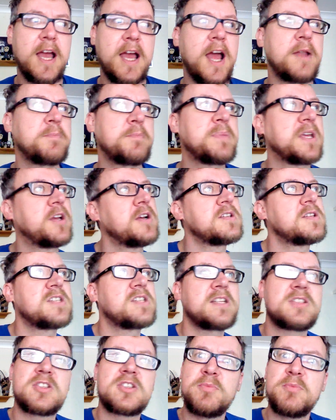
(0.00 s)
and because
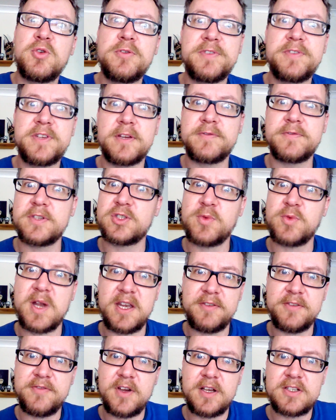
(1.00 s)
it's a movie of the
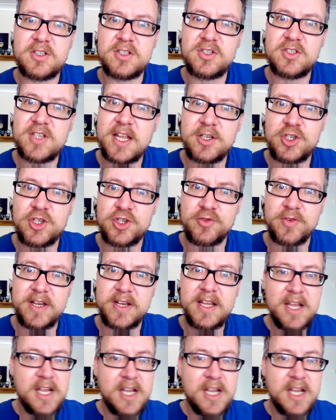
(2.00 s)
21st century,